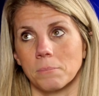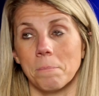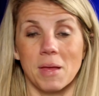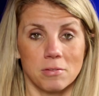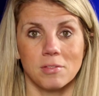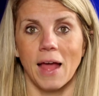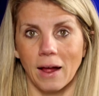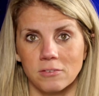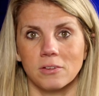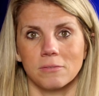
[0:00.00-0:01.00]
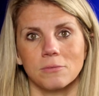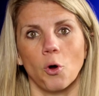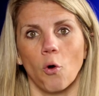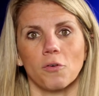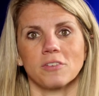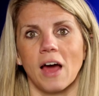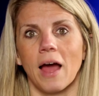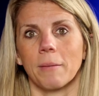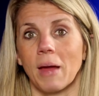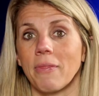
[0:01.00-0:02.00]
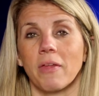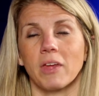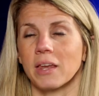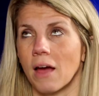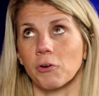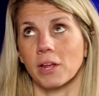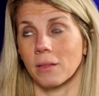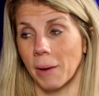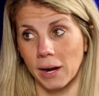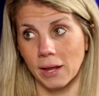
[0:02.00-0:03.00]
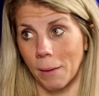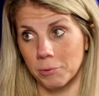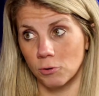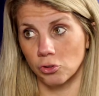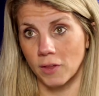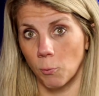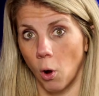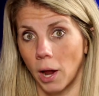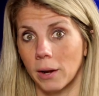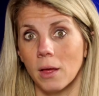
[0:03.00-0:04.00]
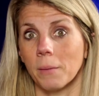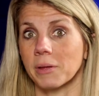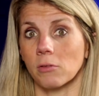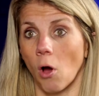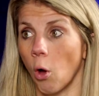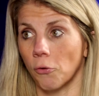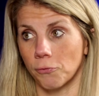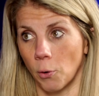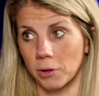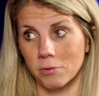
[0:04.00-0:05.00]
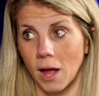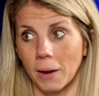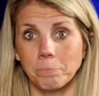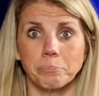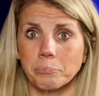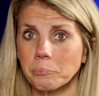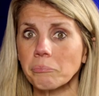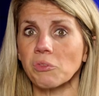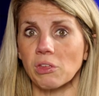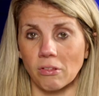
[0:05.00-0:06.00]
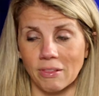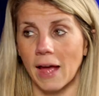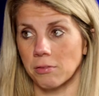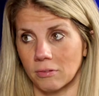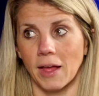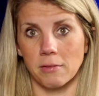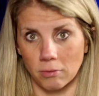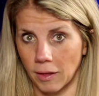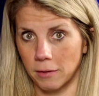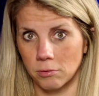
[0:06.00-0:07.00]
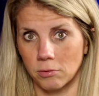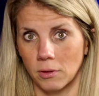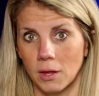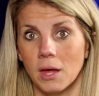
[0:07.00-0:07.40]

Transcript: miss that over time. And then they never get the body composition they want because all they're focused on is less, less, less.